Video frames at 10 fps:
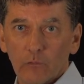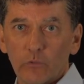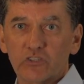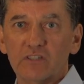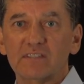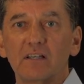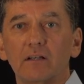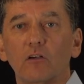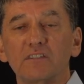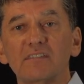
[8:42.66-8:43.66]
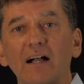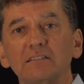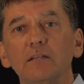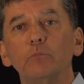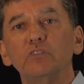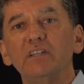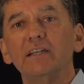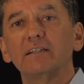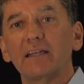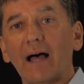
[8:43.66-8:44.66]
which is the consulting
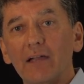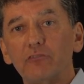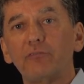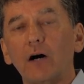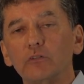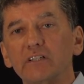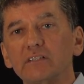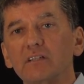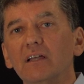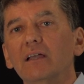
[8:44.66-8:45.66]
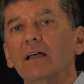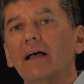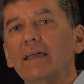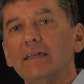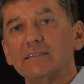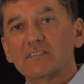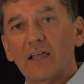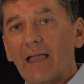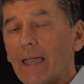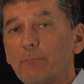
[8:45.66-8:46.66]
boutique that I founded,
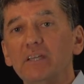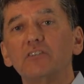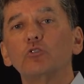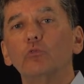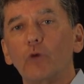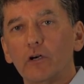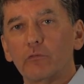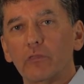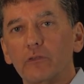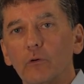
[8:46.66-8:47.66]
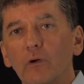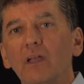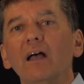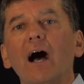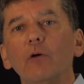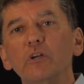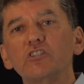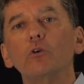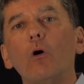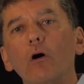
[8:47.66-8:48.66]
is happy to work with you. I
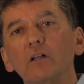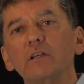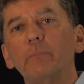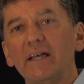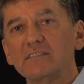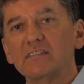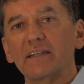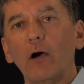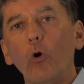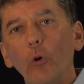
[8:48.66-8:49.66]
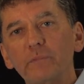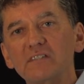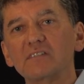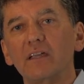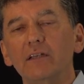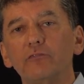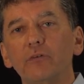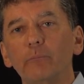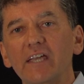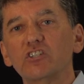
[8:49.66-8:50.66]
wish you all the best, and I hope this
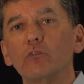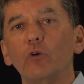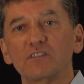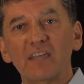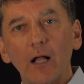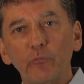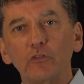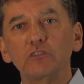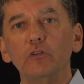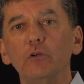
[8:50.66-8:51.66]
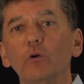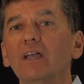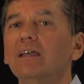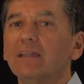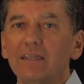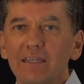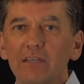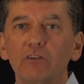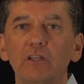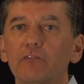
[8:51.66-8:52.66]
information was helpful to you,
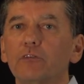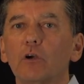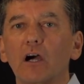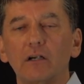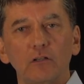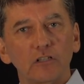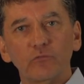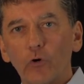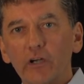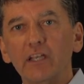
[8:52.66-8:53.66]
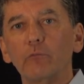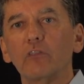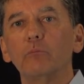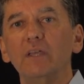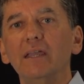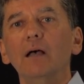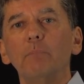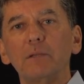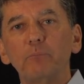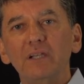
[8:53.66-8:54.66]
even if you are not working with me.
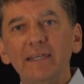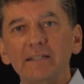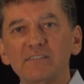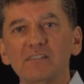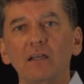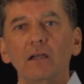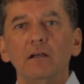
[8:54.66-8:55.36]
But please